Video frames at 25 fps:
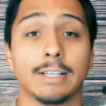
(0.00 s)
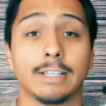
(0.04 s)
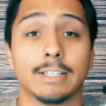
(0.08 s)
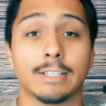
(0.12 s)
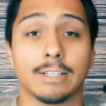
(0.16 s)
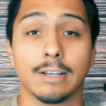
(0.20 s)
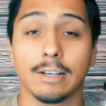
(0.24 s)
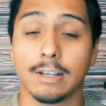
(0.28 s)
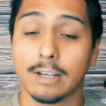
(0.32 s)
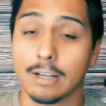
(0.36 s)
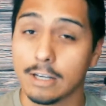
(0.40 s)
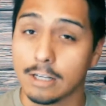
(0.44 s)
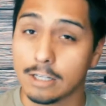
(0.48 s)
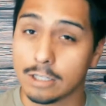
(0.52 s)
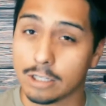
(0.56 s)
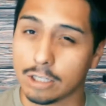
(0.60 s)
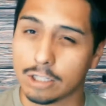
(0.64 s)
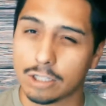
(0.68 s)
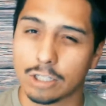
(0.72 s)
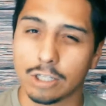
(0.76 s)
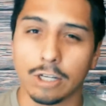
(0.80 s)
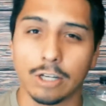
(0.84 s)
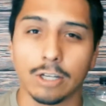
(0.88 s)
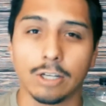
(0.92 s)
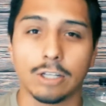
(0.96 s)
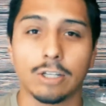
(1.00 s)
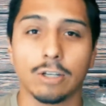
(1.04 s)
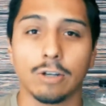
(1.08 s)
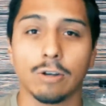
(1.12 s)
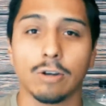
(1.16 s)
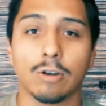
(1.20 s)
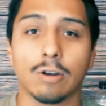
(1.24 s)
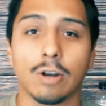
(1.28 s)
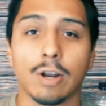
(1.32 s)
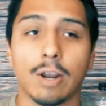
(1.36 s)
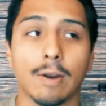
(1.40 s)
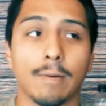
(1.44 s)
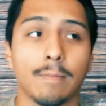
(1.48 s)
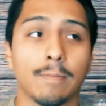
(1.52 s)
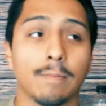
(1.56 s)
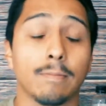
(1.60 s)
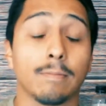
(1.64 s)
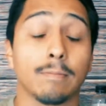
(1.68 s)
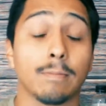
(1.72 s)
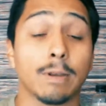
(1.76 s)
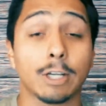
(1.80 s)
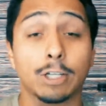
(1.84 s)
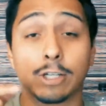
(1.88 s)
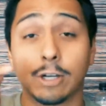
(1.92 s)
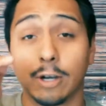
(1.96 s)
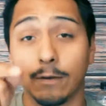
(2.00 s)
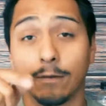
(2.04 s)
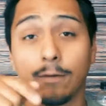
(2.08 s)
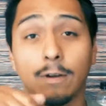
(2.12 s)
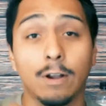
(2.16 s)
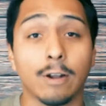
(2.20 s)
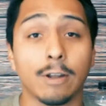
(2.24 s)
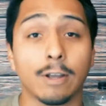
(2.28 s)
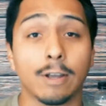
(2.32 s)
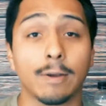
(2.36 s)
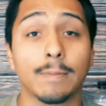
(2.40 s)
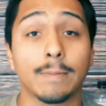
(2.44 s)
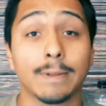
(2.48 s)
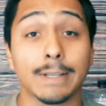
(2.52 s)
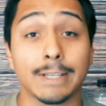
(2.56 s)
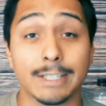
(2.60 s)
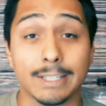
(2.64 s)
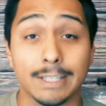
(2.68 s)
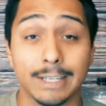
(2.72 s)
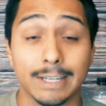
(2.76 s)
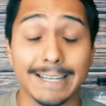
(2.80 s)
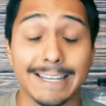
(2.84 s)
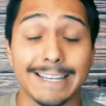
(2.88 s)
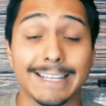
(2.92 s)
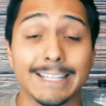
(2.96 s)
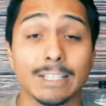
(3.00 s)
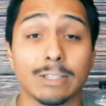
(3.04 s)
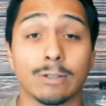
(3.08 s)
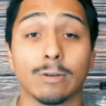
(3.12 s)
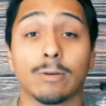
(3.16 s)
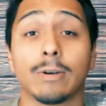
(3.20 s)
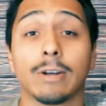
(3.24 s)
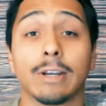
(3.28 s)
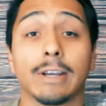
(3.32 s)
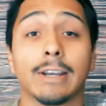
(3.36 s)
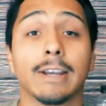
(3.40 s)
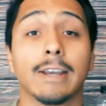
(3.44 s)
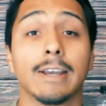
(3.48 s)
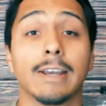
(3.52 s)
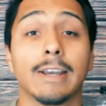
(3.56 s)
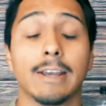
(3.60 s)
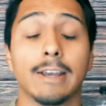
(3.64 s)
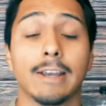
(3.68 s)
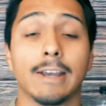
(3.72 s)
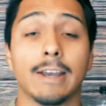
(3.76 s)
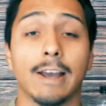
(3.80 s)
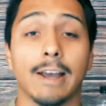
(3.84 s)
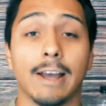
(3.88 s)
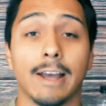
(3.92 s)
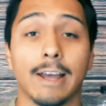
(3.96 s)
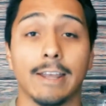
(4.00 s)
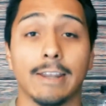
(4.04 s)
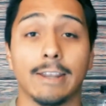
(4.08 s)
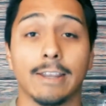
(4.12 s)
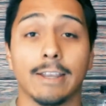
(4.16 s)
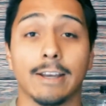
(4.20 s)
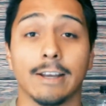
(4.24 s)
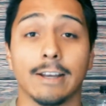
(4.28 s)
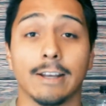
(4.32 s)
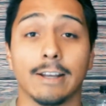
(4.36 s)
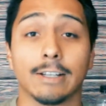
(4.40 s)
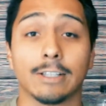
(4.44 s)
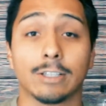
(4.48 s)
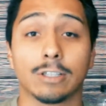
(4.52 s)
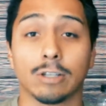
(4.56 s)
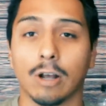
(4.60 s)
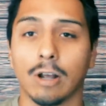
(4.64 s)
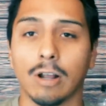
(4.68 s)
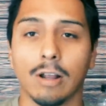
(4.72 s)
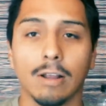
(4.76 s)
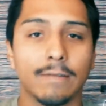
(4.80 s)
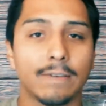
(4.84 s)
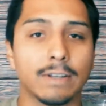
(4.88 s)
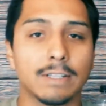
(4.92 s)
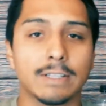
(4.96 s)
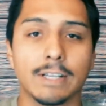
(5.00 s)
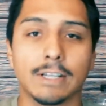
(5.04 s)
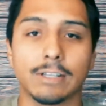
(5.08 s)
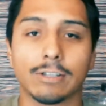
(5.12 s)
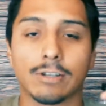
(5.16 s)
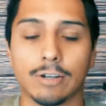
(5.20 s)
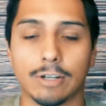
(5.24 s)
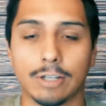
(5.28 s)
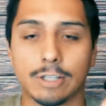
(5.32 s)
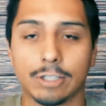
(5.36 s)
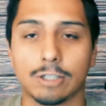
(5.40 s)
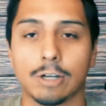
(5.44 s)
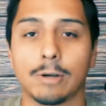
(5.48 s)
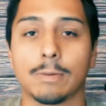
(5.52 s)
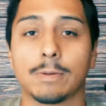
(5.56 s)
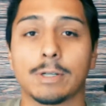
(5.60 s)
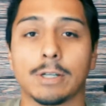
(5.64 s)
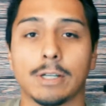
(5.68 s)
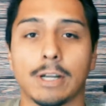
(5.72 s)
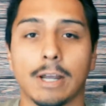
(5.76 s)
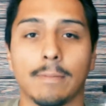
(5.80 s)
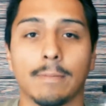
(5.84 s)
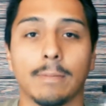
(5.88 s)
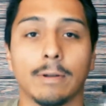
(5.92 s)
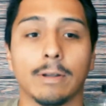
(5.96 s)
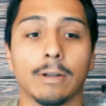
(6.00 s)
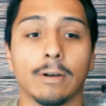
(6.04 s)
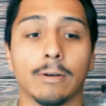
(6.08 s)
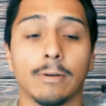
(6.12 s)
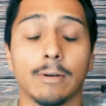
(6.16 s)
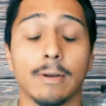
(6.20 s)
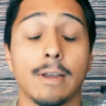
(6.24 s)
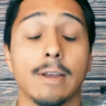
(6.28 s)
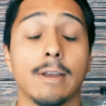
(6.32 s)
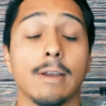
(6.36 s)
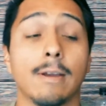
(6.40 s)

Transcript: He's such a good dude, and make sure you follow him and listen to his story, and all of his links are in the description down below.